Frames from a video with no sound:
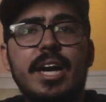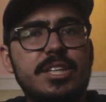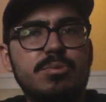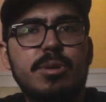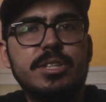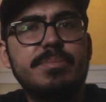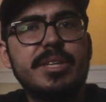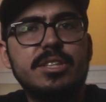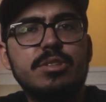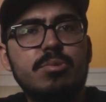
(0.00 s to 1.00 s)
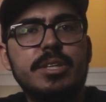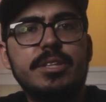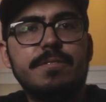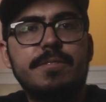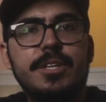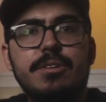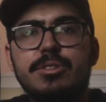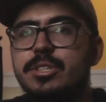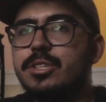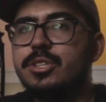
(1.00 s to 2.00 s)
I just wanted to make this quick little video
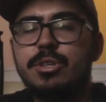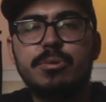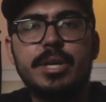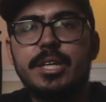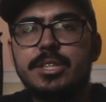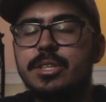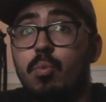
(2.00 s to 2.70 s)
just to showcase